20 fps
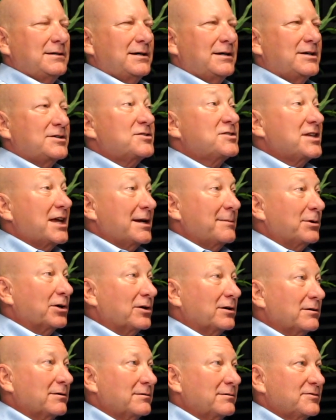
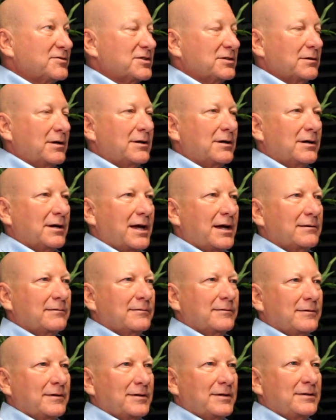Sabre
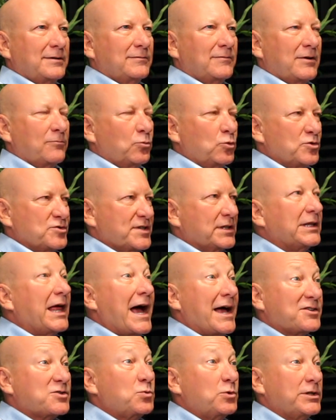was the
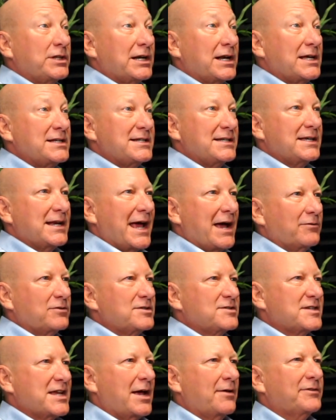last one that I did out in
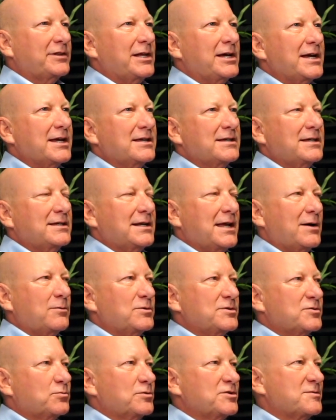South Lake, and I
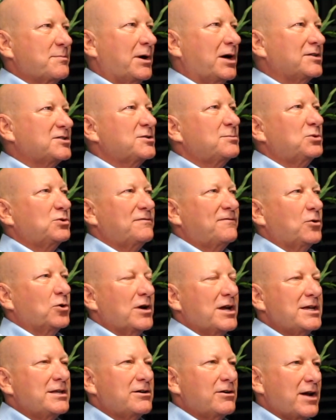was responsible for
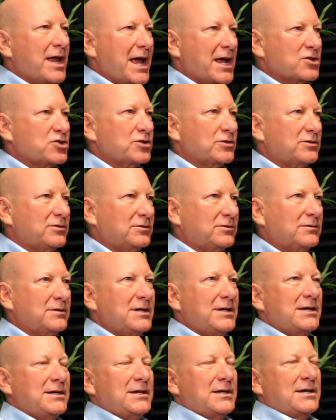international
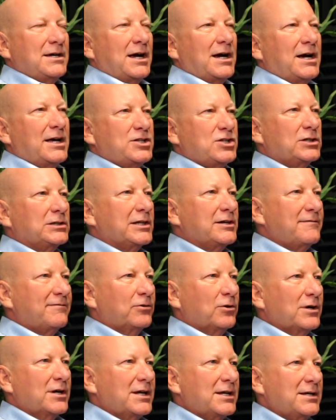
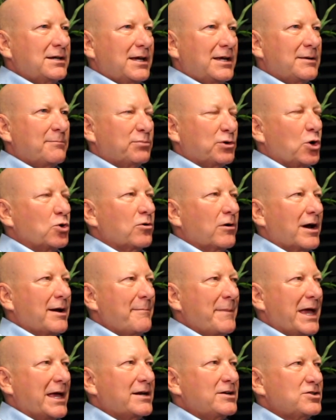delivery and program
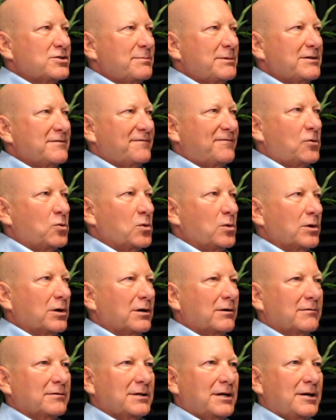management for